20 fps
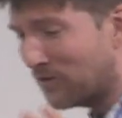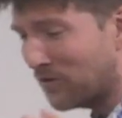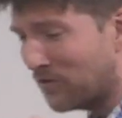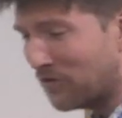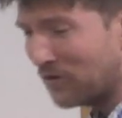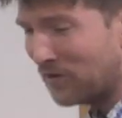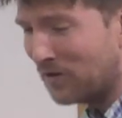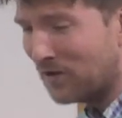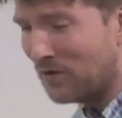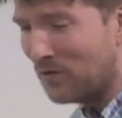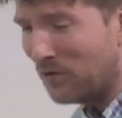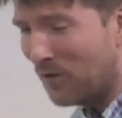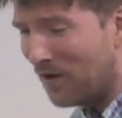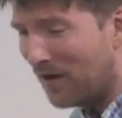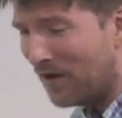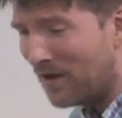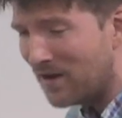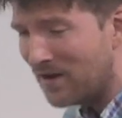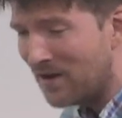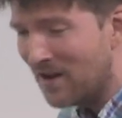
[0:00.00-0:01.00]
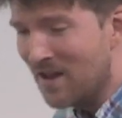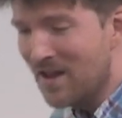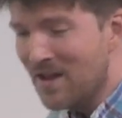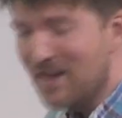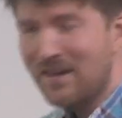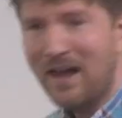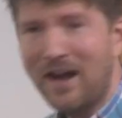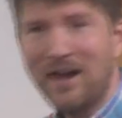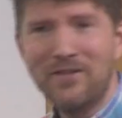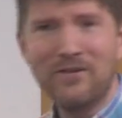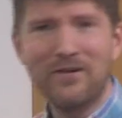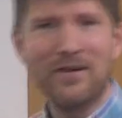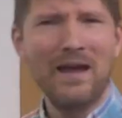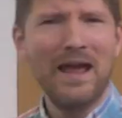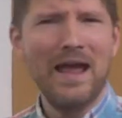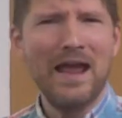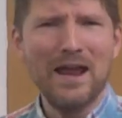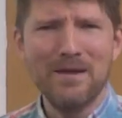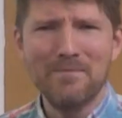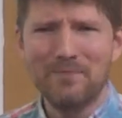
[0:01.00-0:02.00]
31, neither
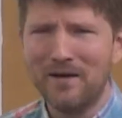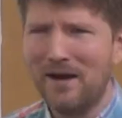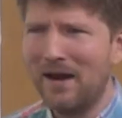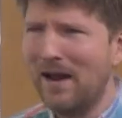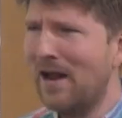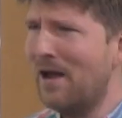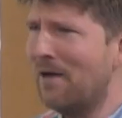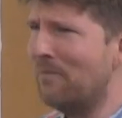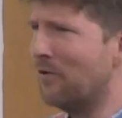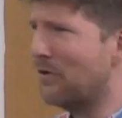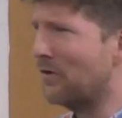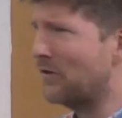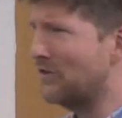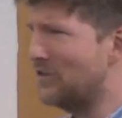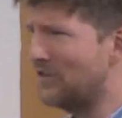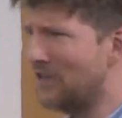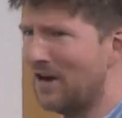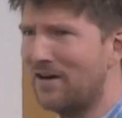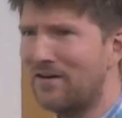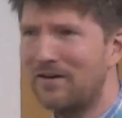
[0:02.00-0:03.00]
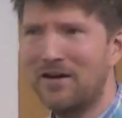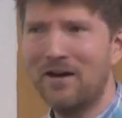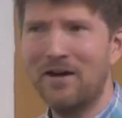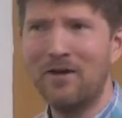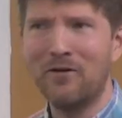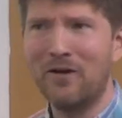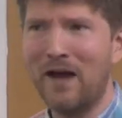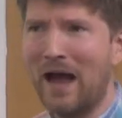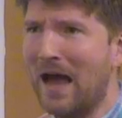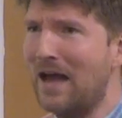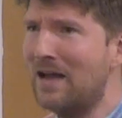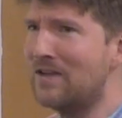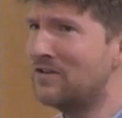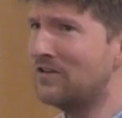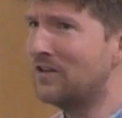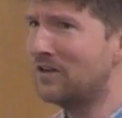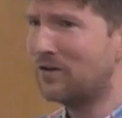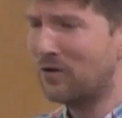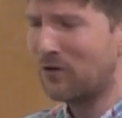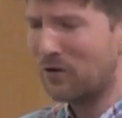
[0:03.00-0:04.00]
Abraham or Sarah or
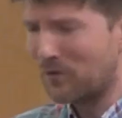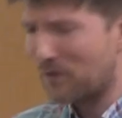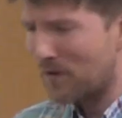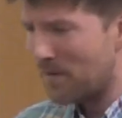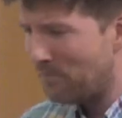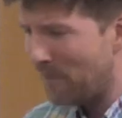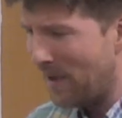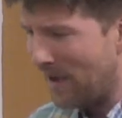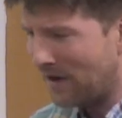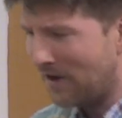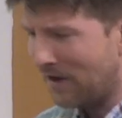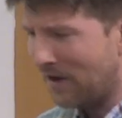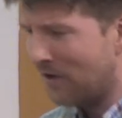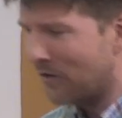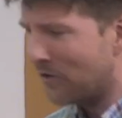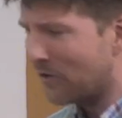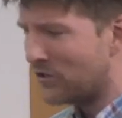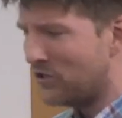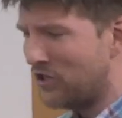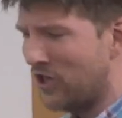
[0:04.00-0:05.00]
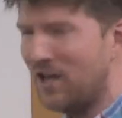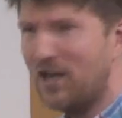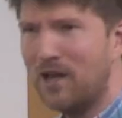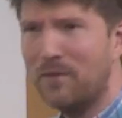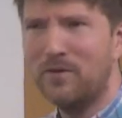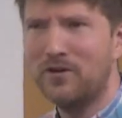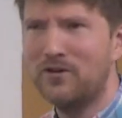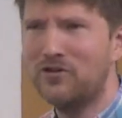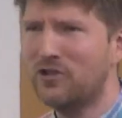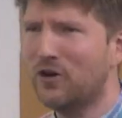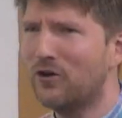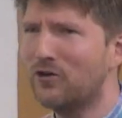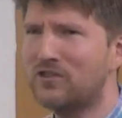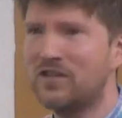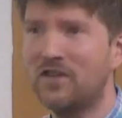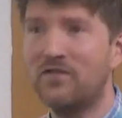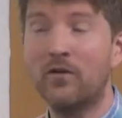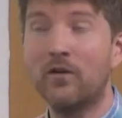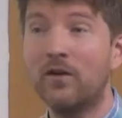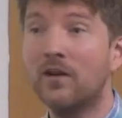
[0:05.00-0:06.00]
Isaac or Rebekah or Jacob or
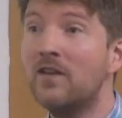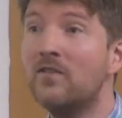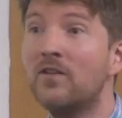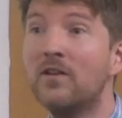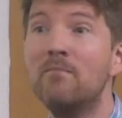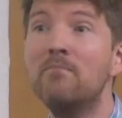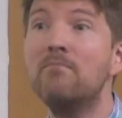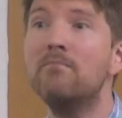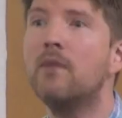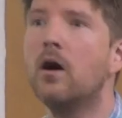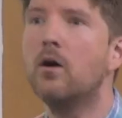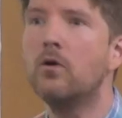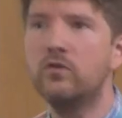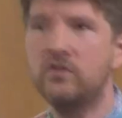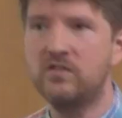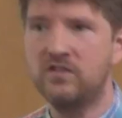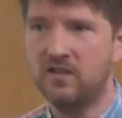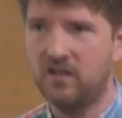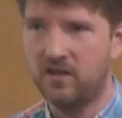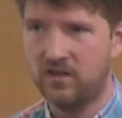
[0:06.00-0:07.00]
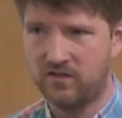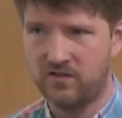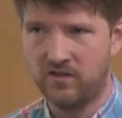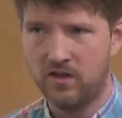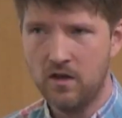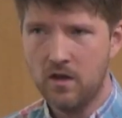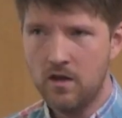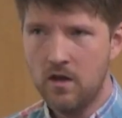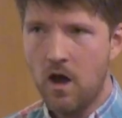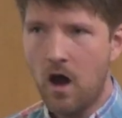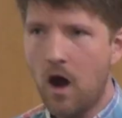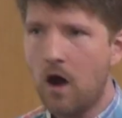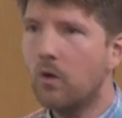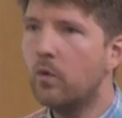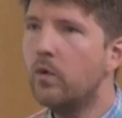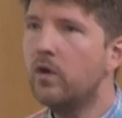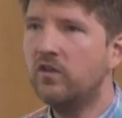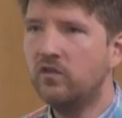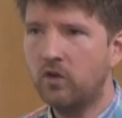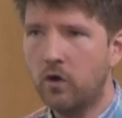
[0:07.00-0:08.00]
Joseph or even Moses are
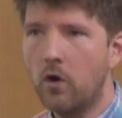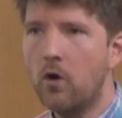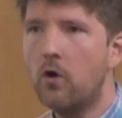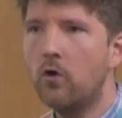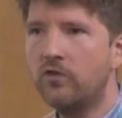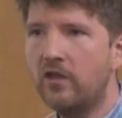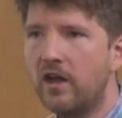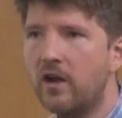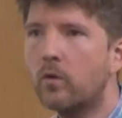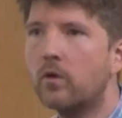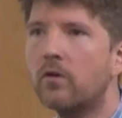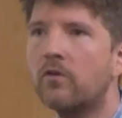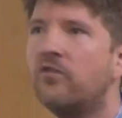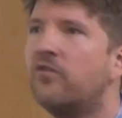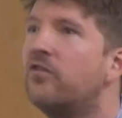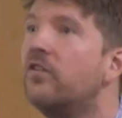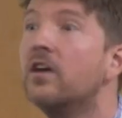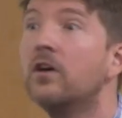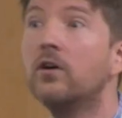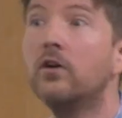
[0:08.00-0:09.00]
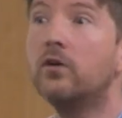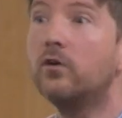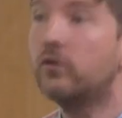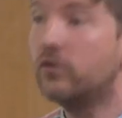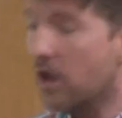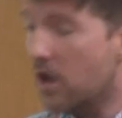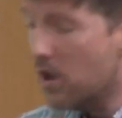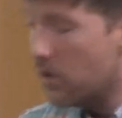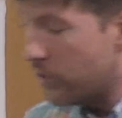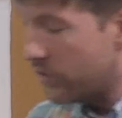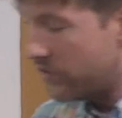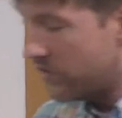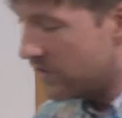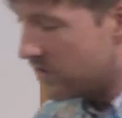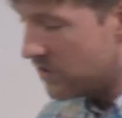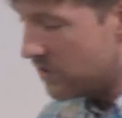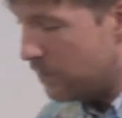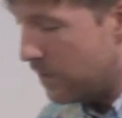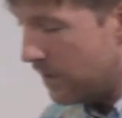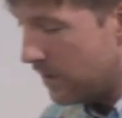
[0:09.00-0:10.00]
we told they were filled with the
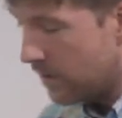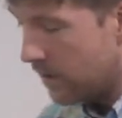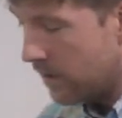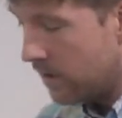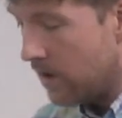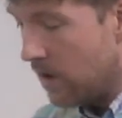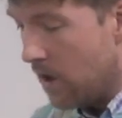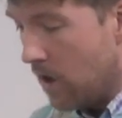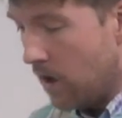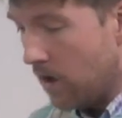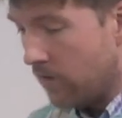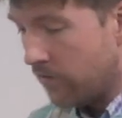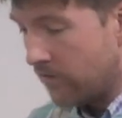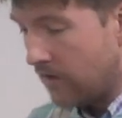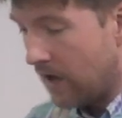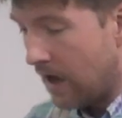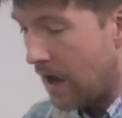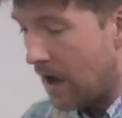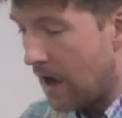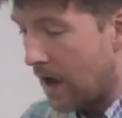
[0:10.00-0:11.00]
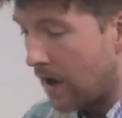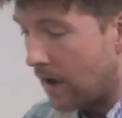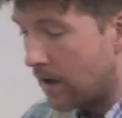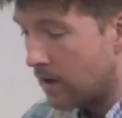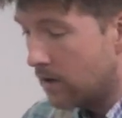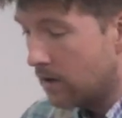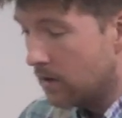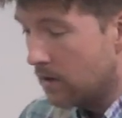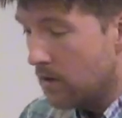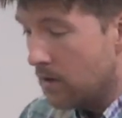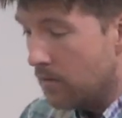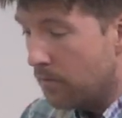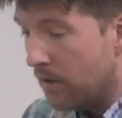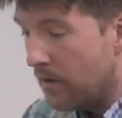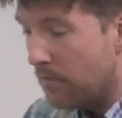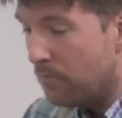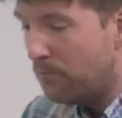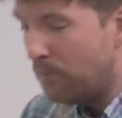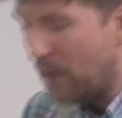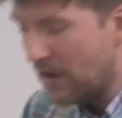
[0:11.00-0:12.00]
Spirit of God.
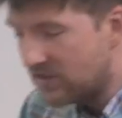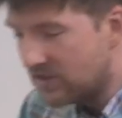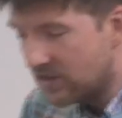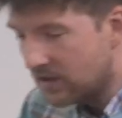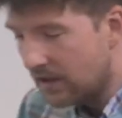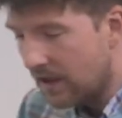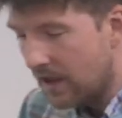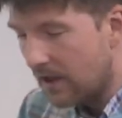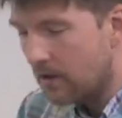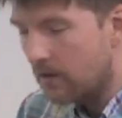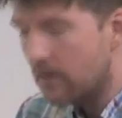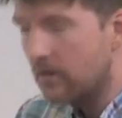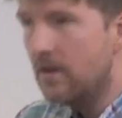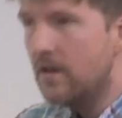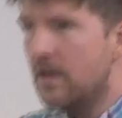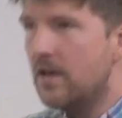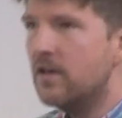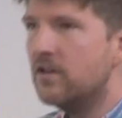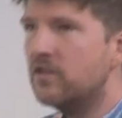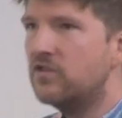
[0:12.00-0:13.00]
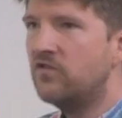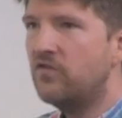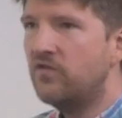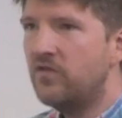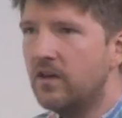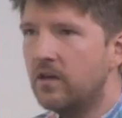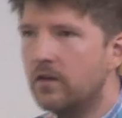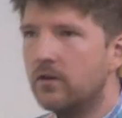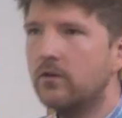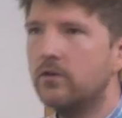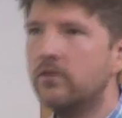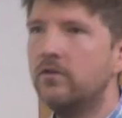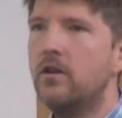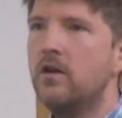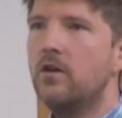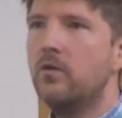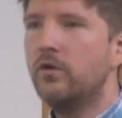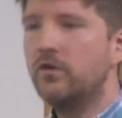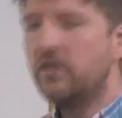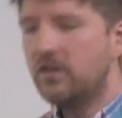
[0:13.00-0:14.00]
But Bezalel is filled
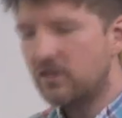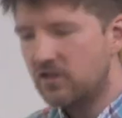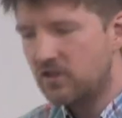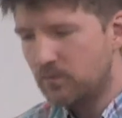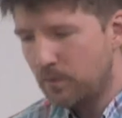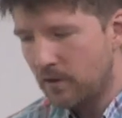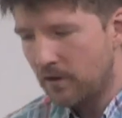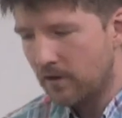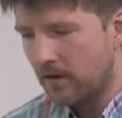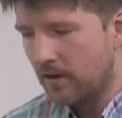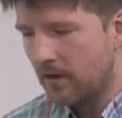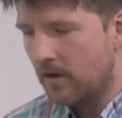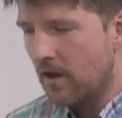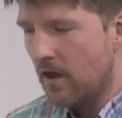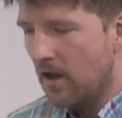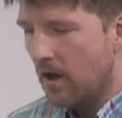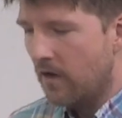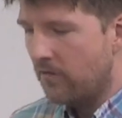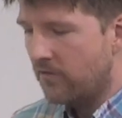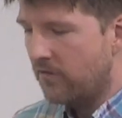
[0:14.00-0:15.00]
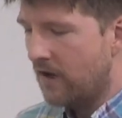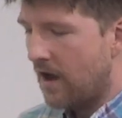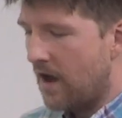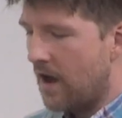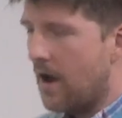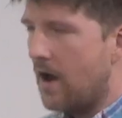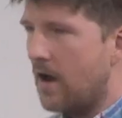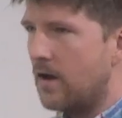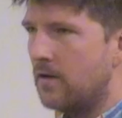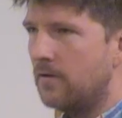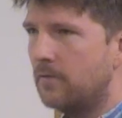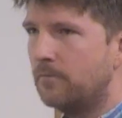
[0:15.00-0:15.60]
with the Spirit of God.